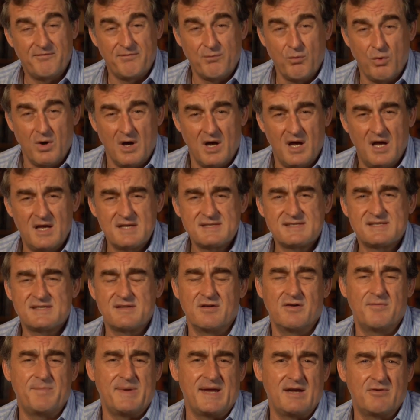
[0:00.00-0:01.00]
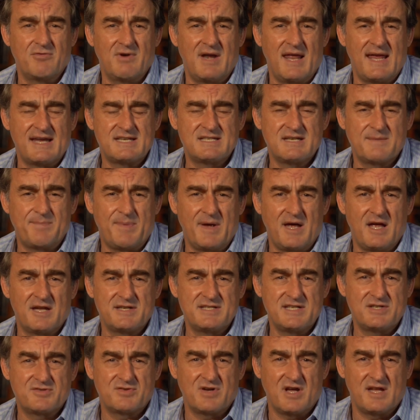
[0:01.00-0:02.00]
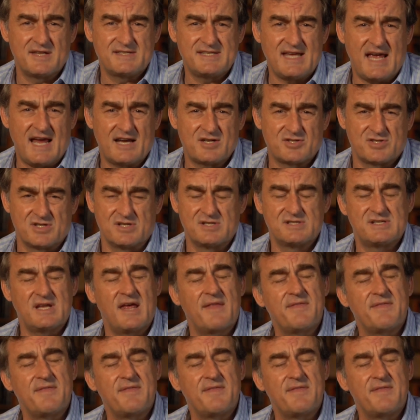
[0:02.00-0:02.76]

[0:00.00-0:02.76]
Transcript: Worse, there have been related party transactions